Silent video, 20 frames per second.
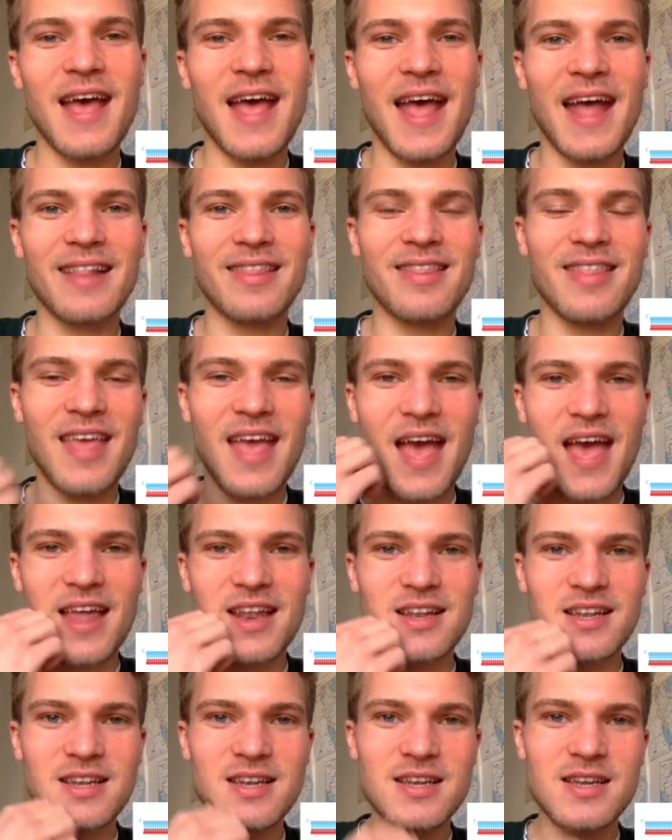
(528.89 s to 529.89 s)
at the
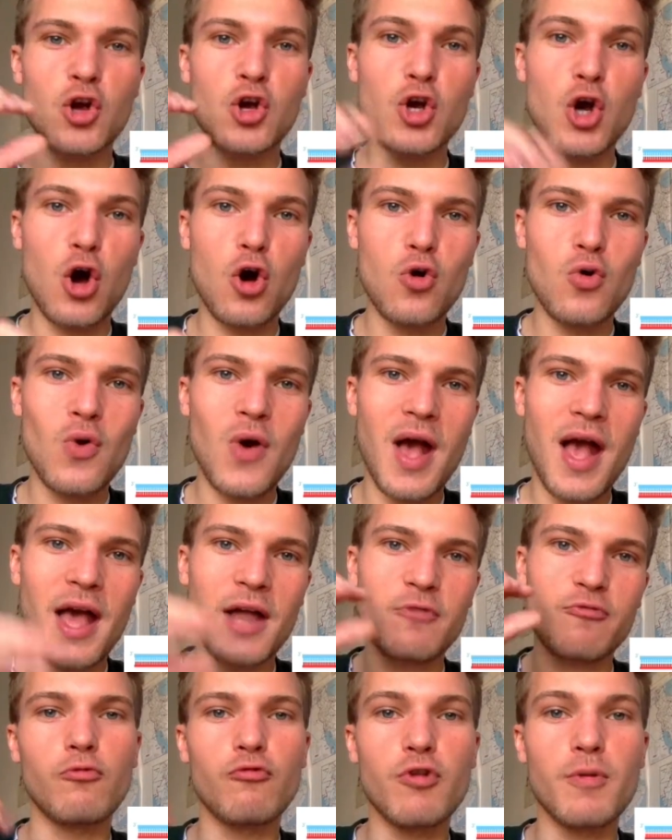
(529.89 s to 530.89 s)
end go
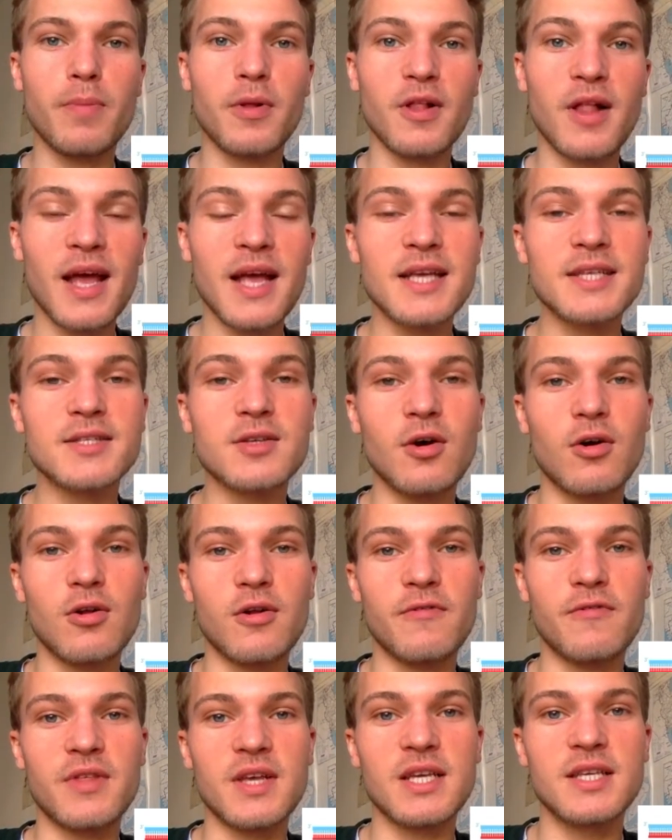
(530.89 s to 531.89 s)
and replace all
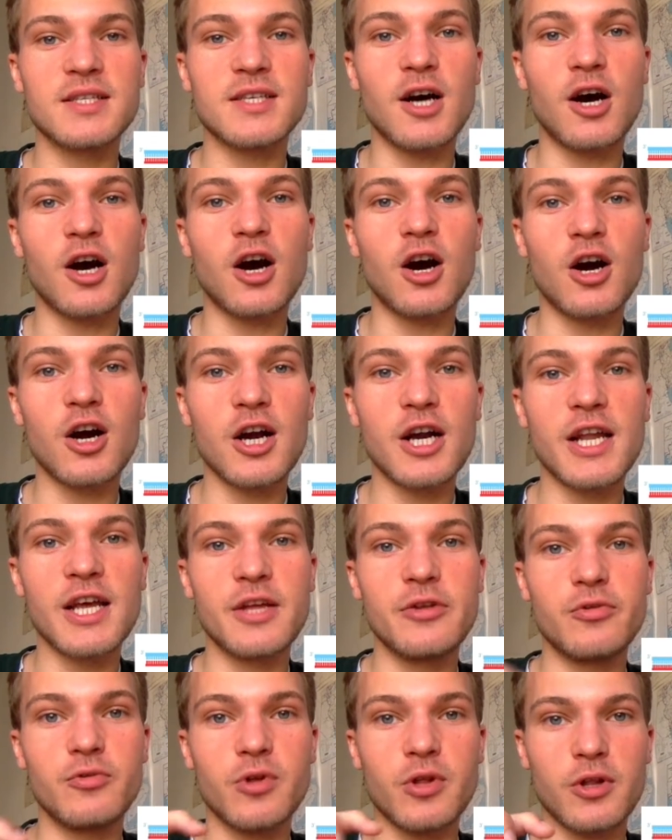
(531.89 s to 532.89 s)
of these R N A
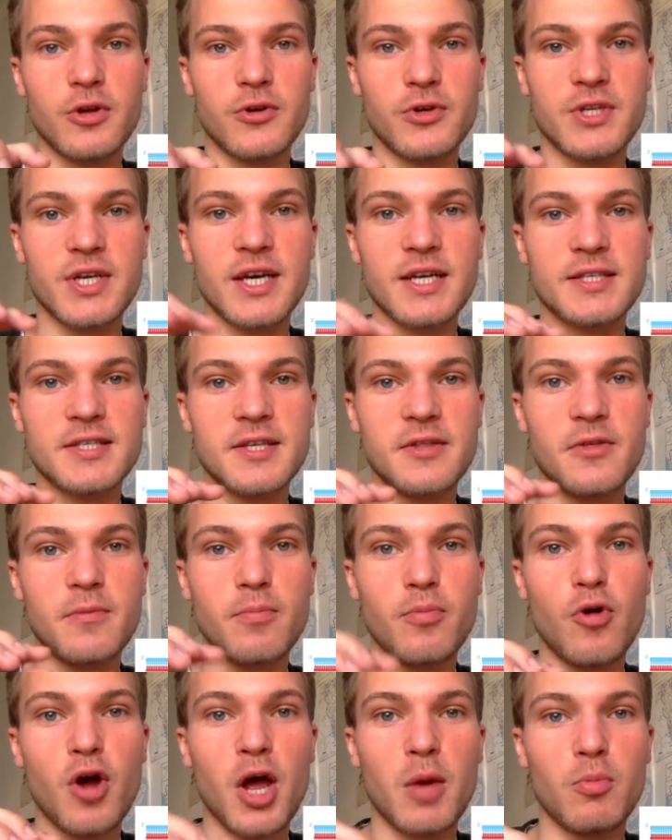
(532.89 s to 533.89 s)
nucleotides in the
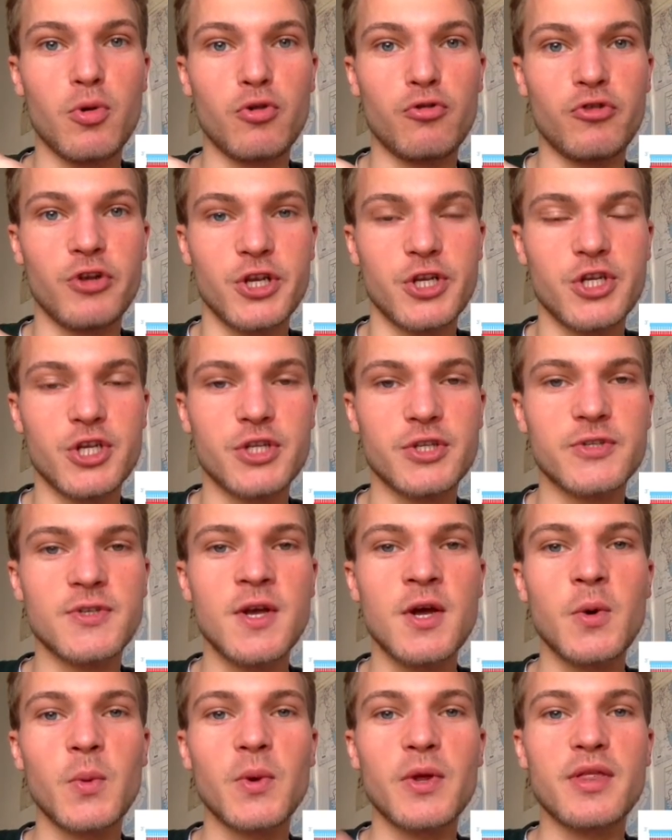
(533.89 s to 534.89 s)
primer regions
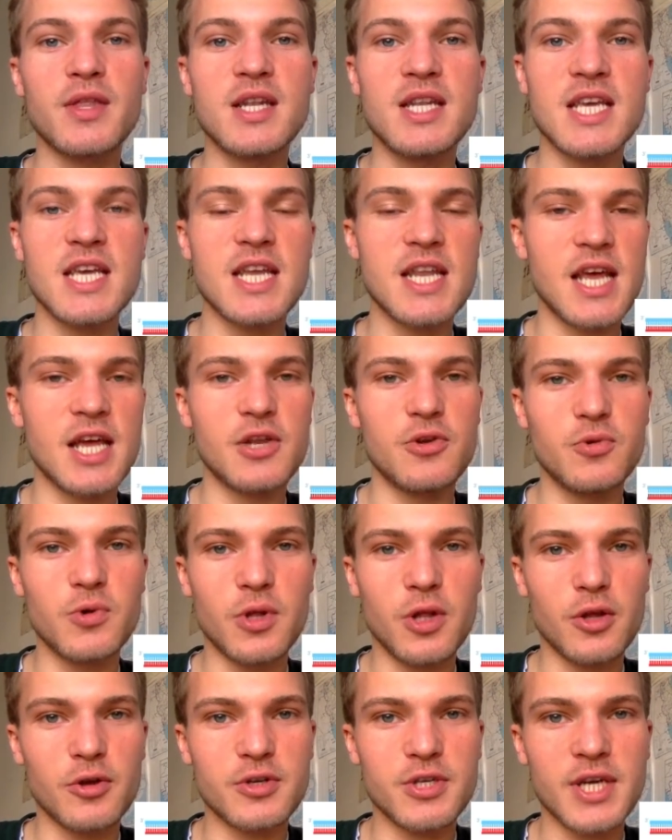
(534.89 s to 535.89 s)
with D N A
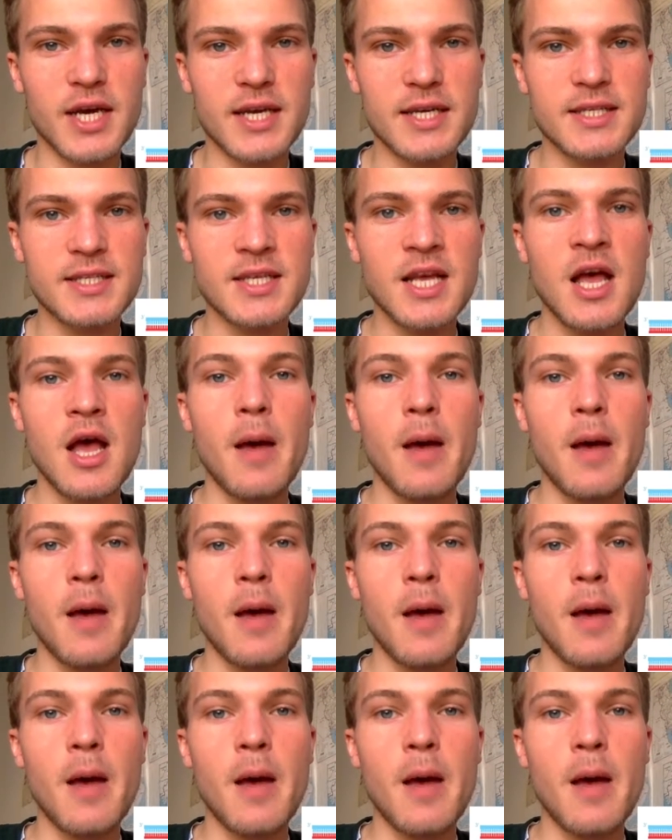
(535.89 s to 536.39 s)
nucleotides,